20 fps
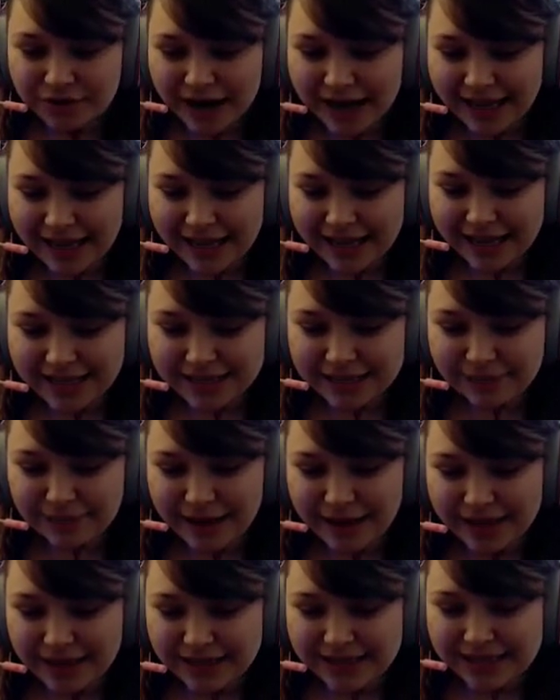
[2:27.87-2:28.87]
I hit
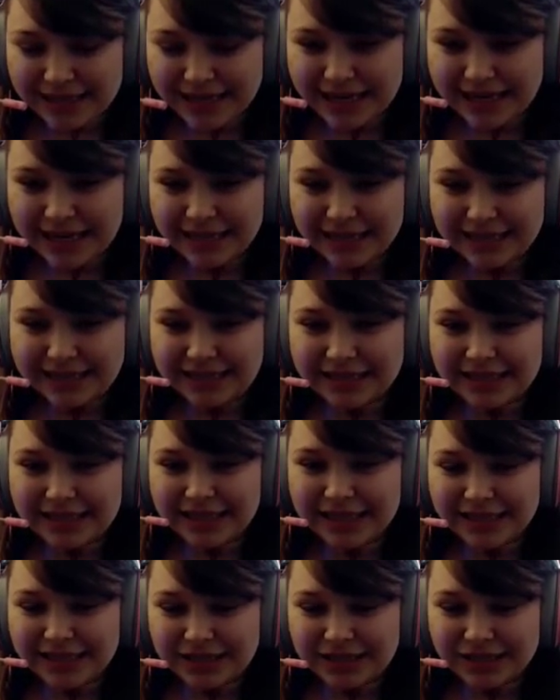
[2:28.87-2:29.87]
space and it
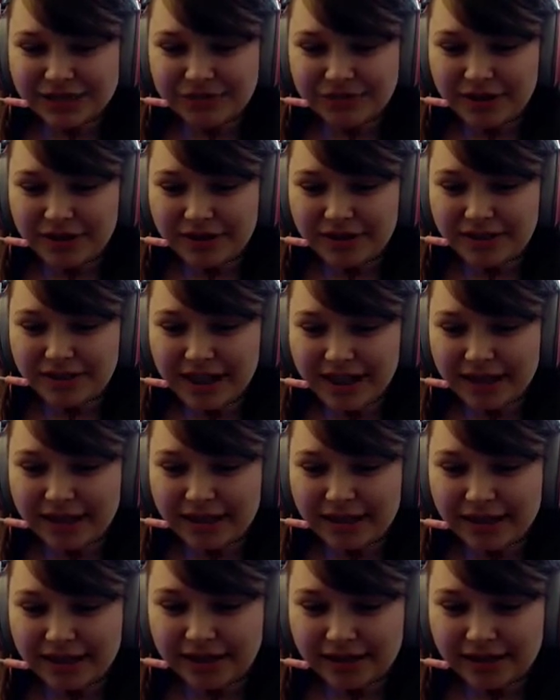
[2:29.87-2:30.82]
didn't do the thing.